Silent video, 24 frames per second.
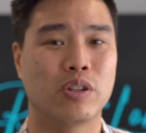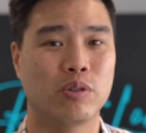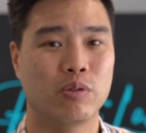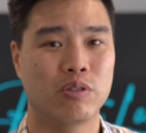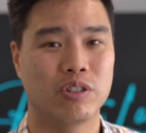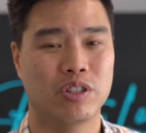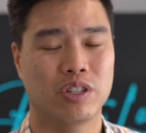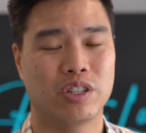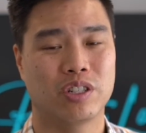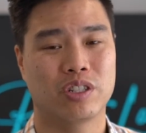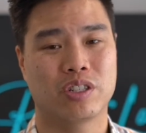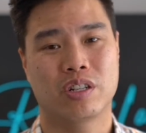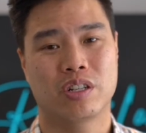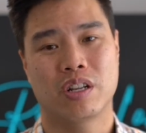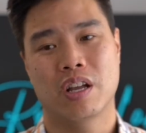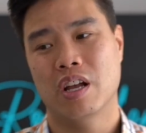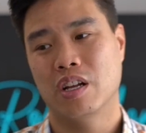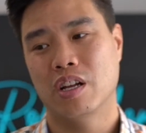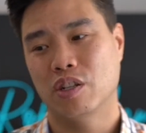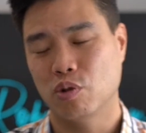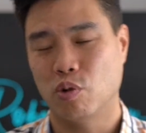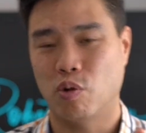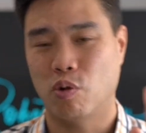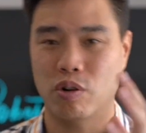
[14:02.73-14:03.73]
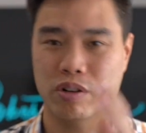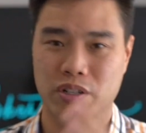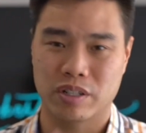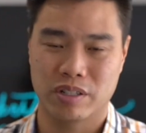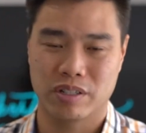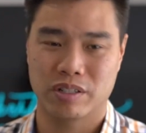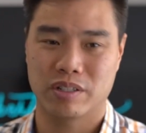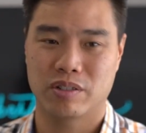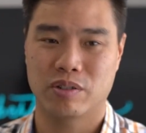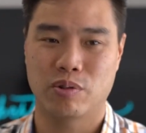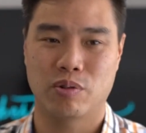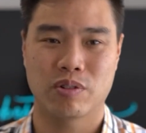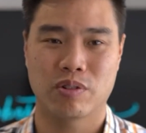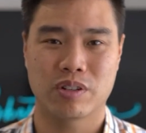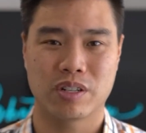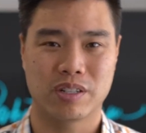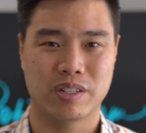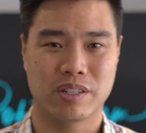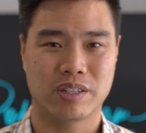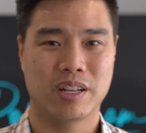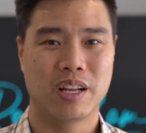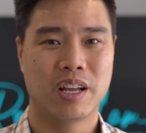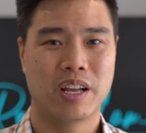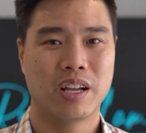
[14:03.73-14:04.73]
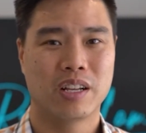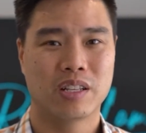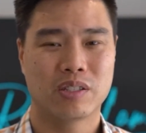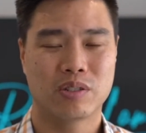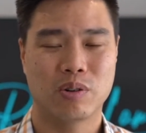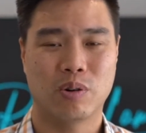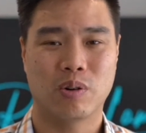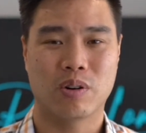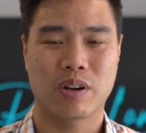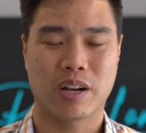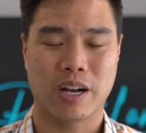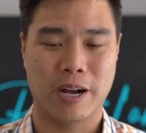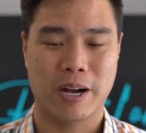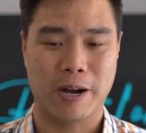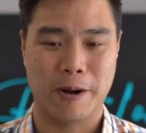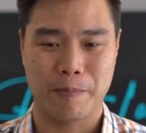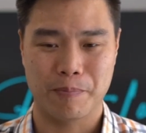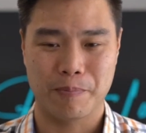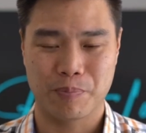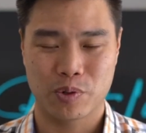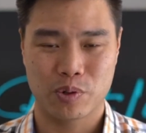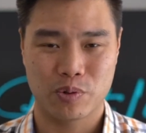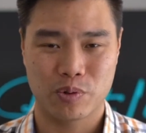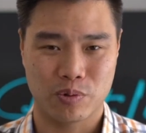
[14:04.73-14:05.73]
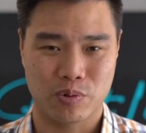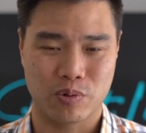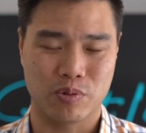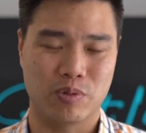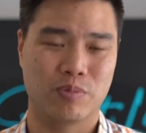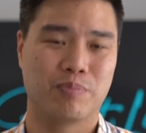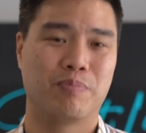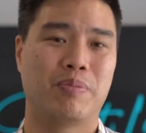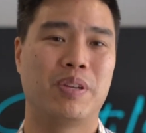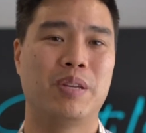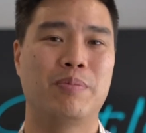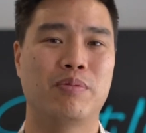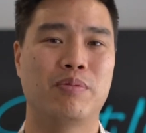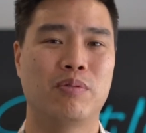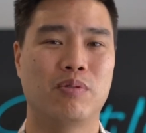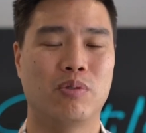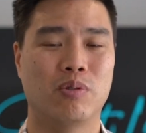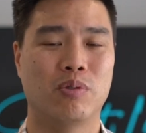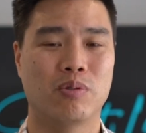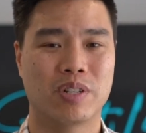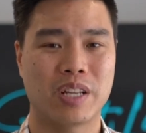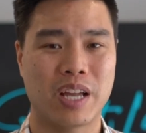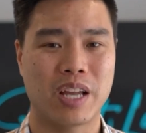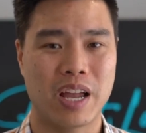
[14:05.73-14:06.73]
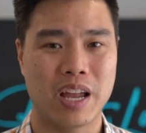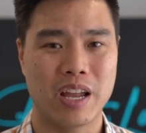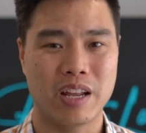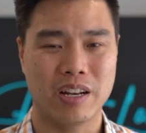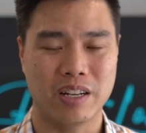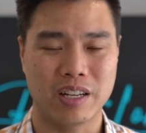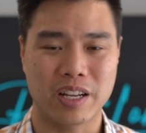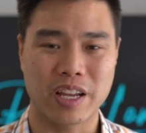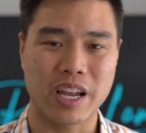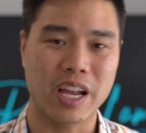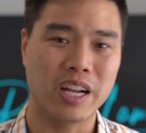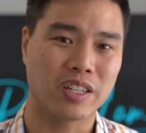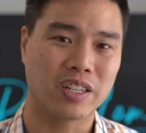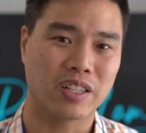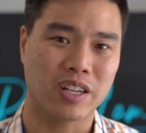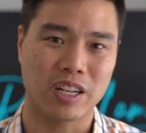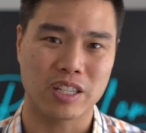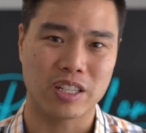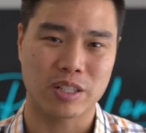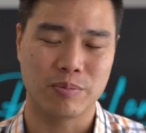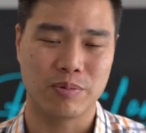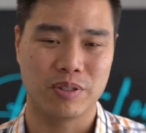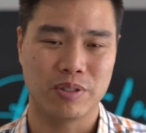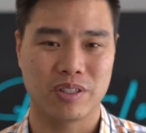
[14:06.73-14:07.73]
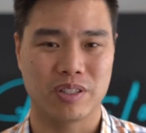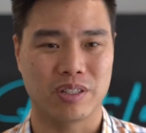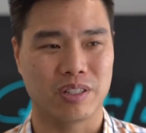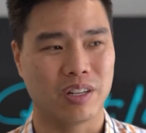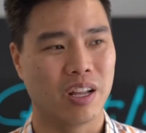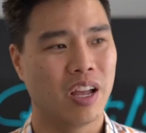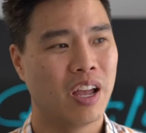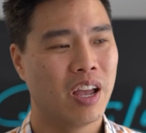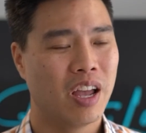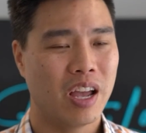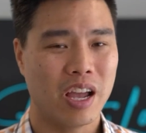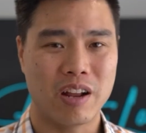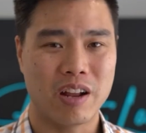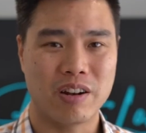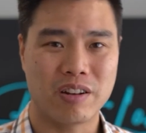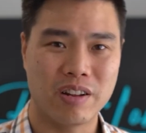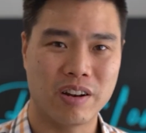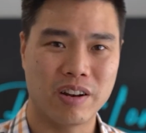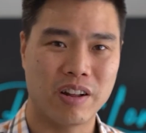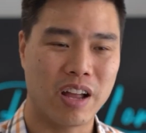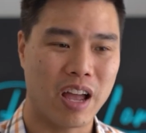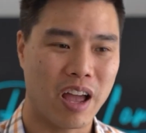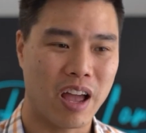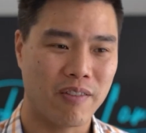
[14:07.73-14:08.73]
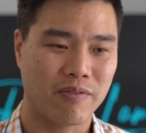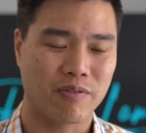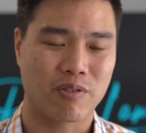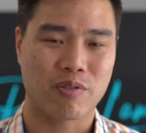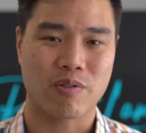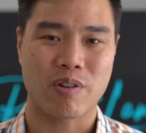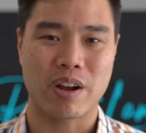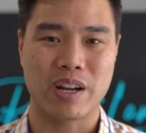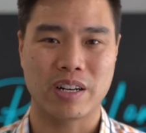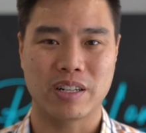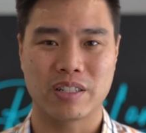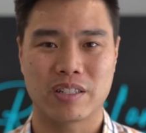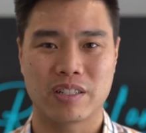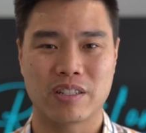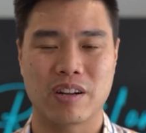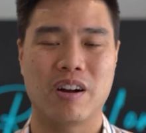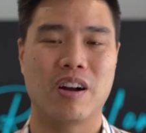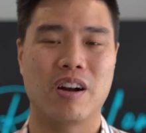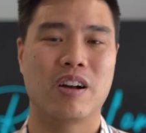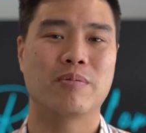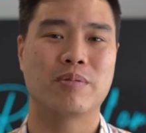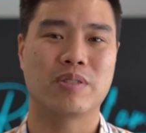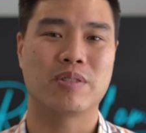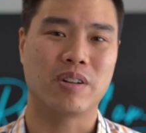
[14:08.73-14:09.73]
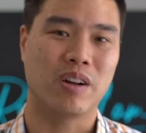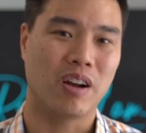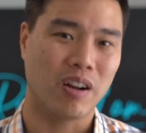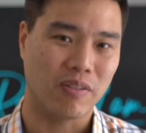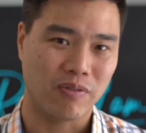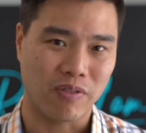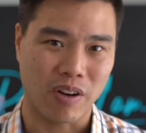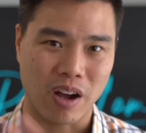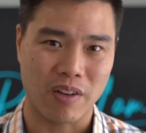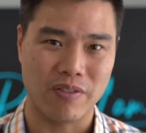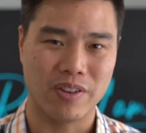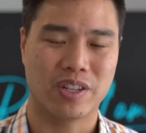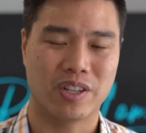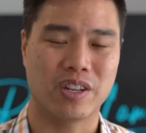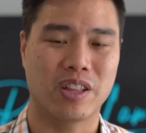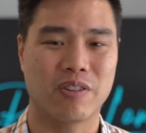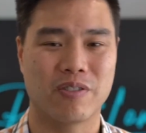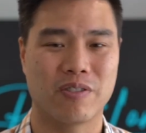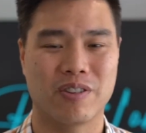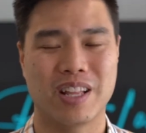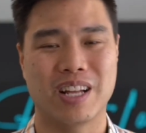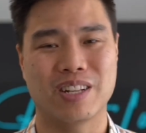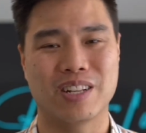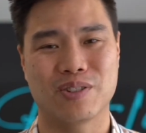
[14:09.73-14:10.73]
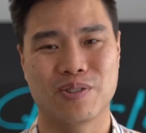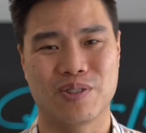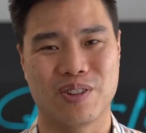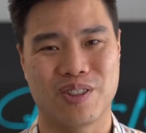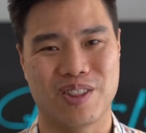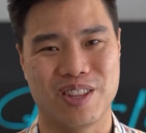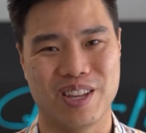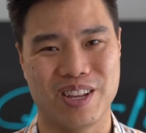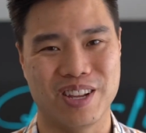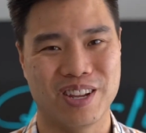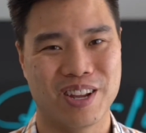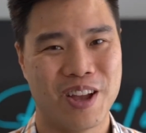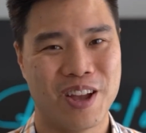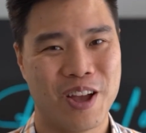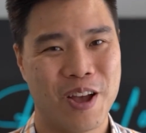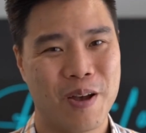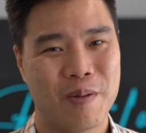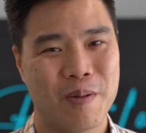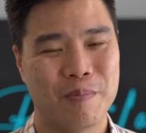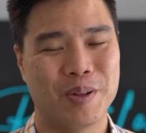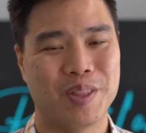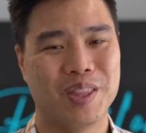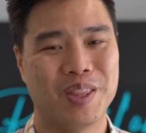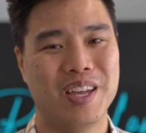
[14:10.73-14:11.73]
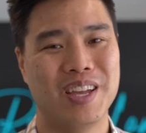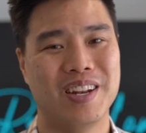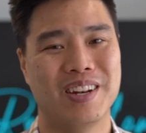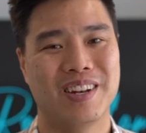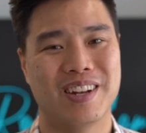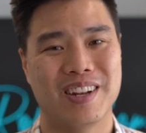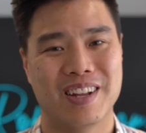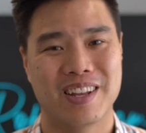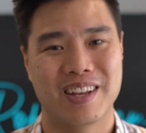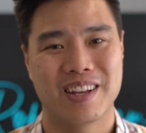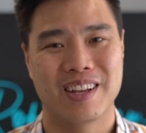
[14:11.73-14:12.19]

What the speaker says: is just talk to people all day and engage customers and have great times and high five each other and that sort of thing. But then